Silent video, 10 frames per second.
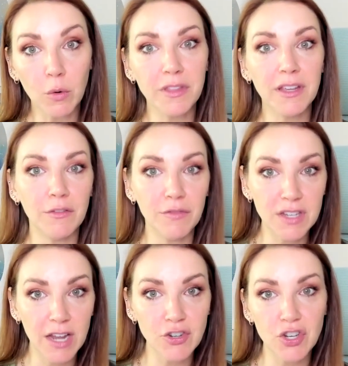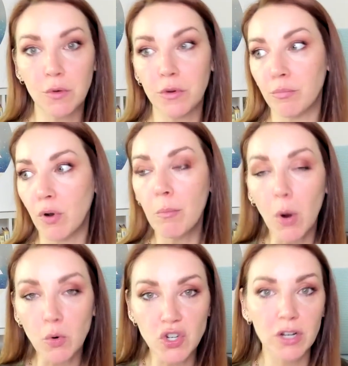or the invitation or the
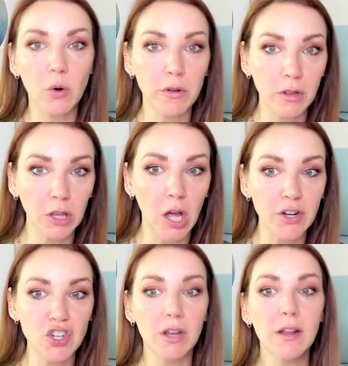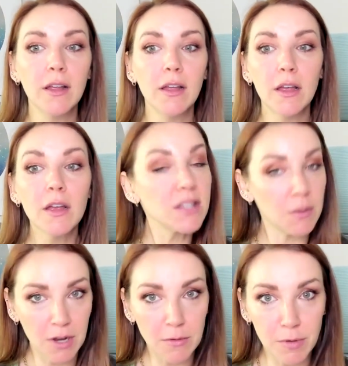promotion or the launch,
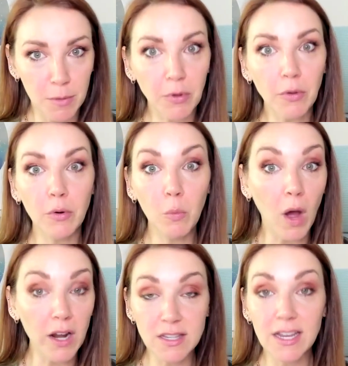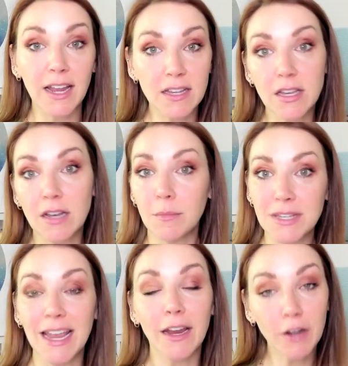sometimes people who want to say yes end up
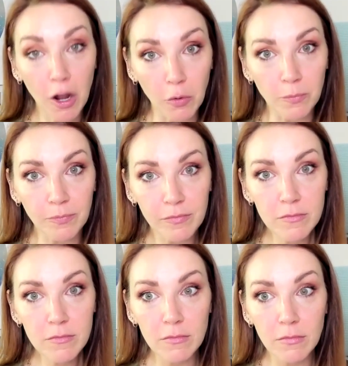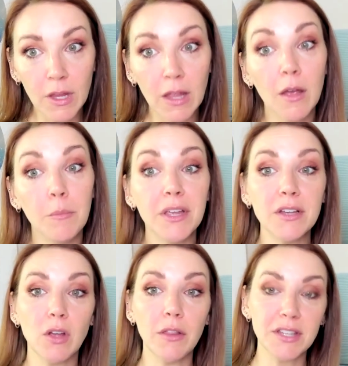saying no
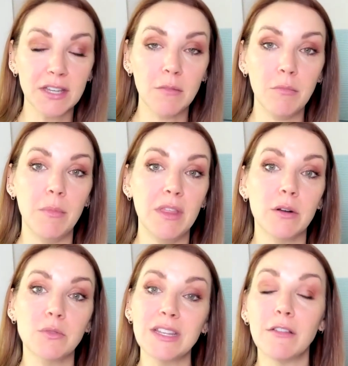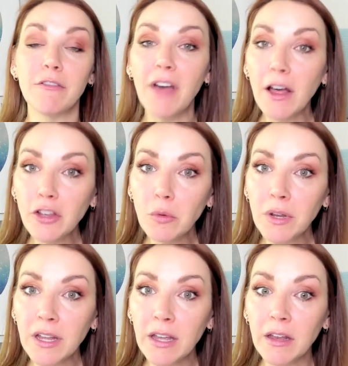because all of a sudden maybe they don't see the value
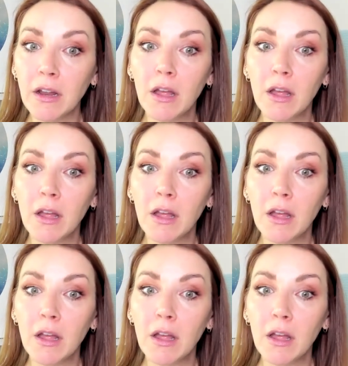in it.